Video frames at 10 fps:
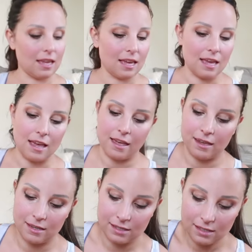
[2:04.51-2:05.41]

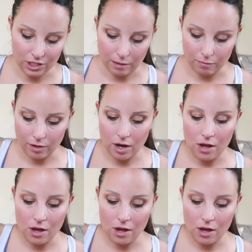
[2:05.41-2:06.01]
and drum roll,